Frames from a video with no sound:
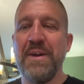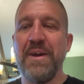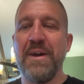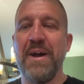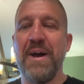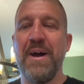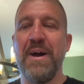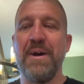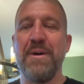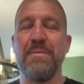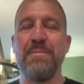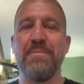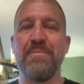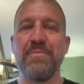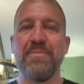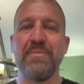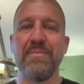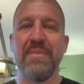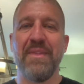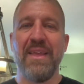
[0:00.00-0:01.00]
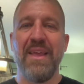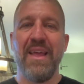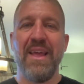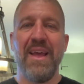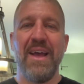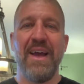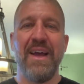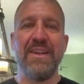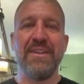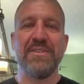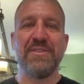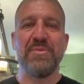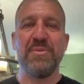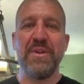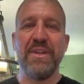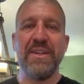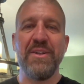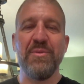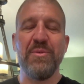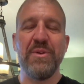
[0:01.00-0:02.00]
I just
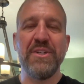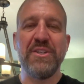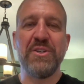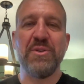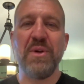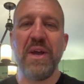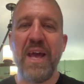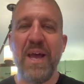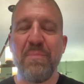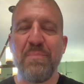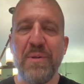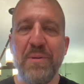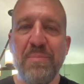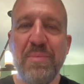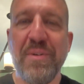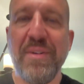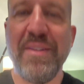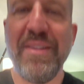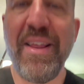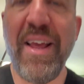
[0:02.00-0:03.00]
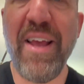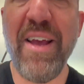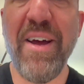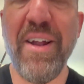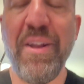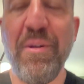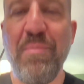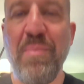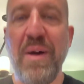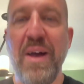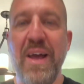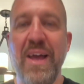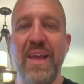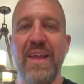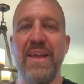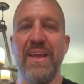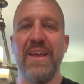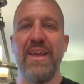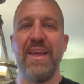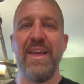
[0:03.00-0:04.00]
wanted to wish you a happy birthday, honey
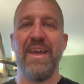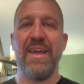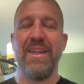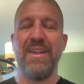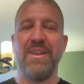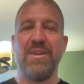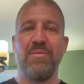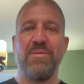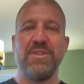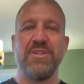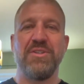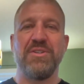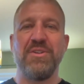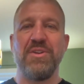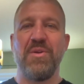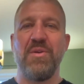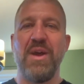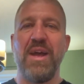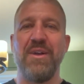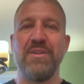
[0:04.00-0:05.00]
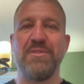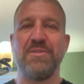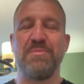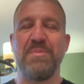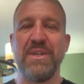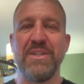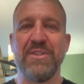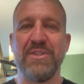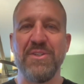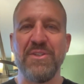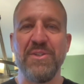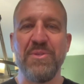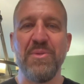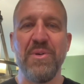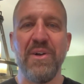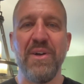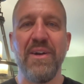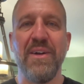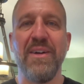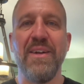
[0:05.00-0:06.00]
pie, and I want you to know how special you
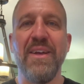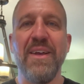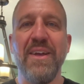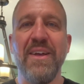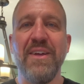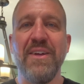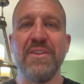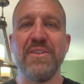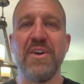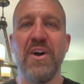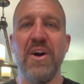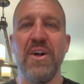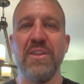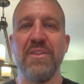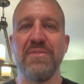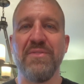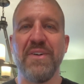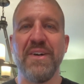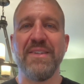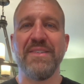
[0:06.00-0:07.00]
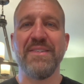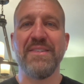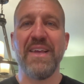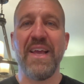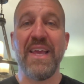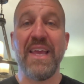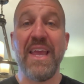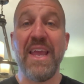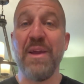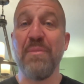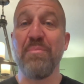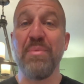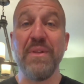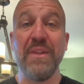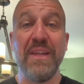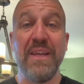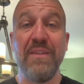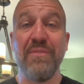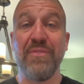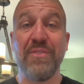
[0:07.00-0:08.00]
are to all of us. I can't
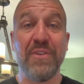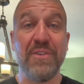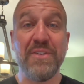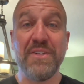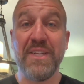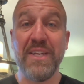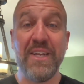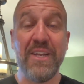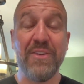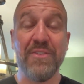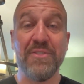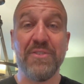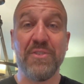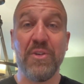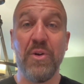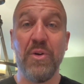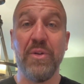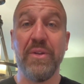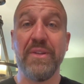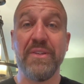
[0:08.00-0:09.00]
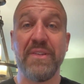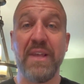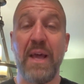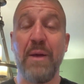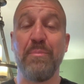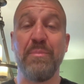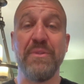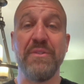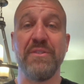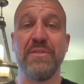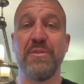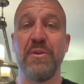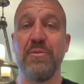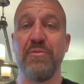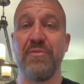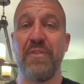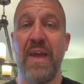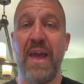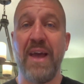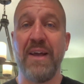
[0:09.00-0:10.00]
believe 13 years old. It's happened so
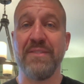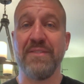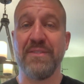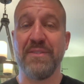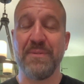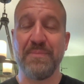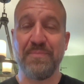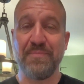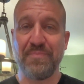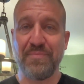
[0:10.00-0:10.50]
fast.